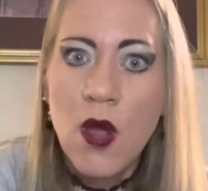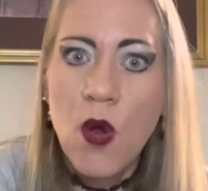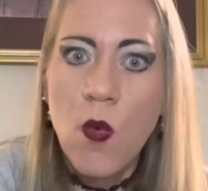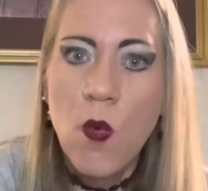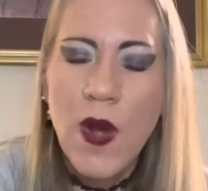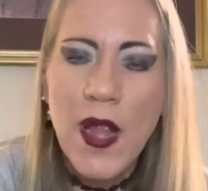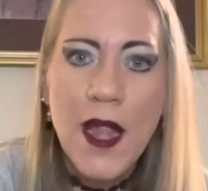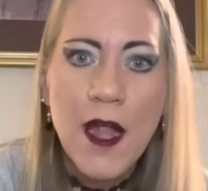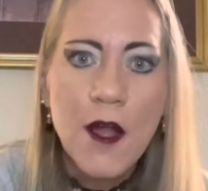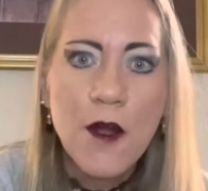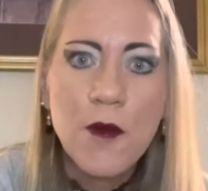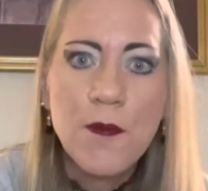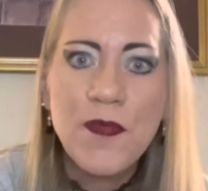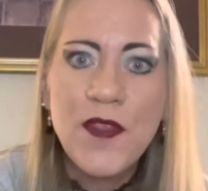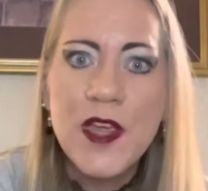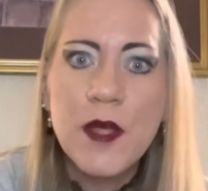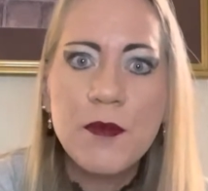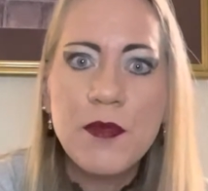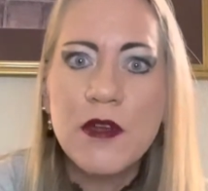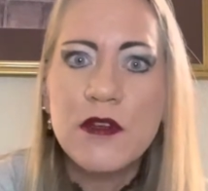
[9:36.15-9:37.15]
where
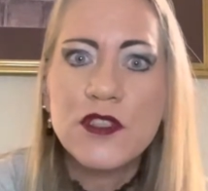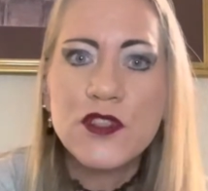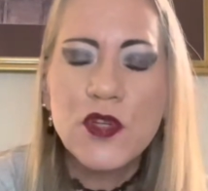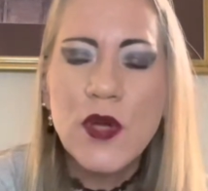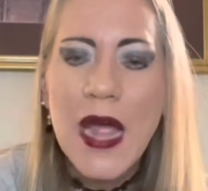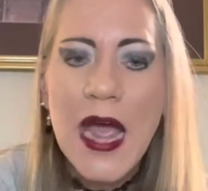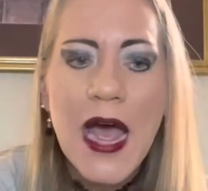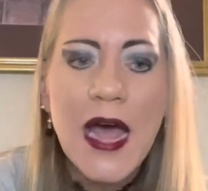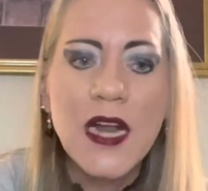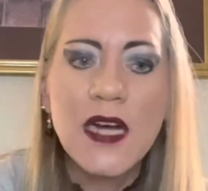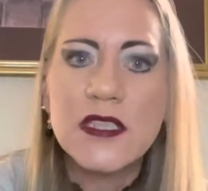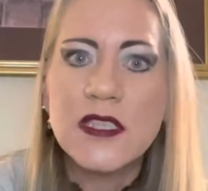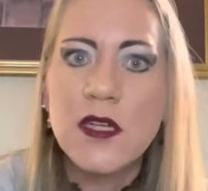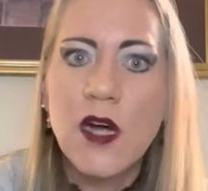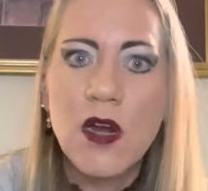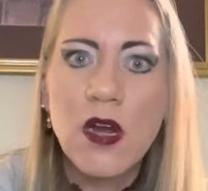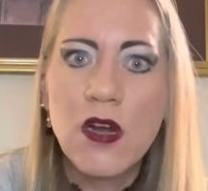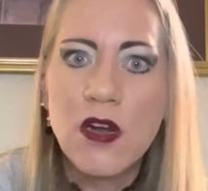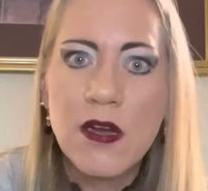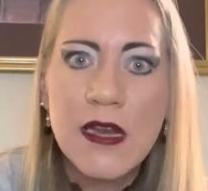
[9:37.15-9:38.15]
the abuser had us
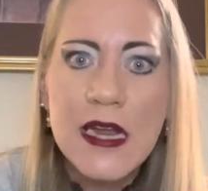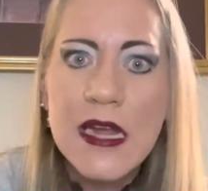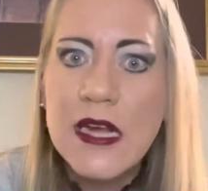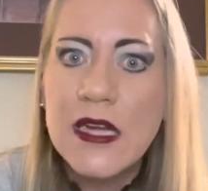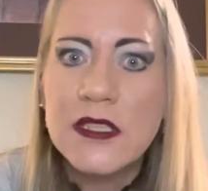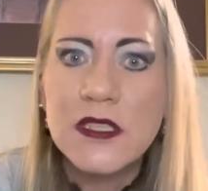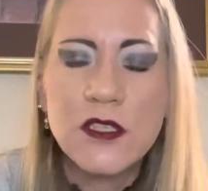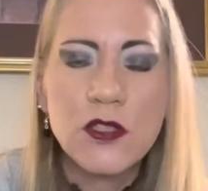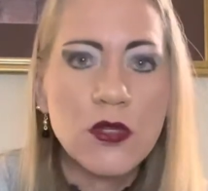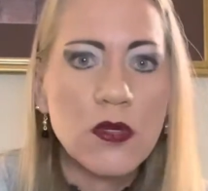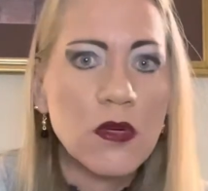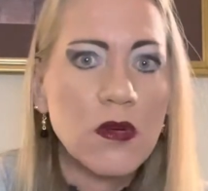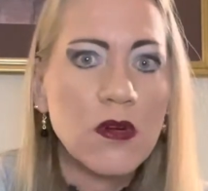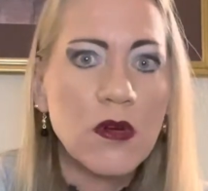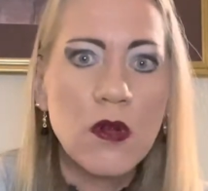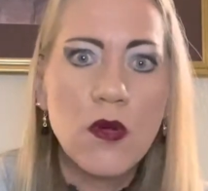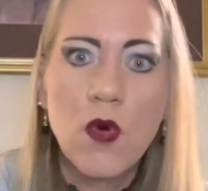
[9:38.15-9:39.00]
on our knees or,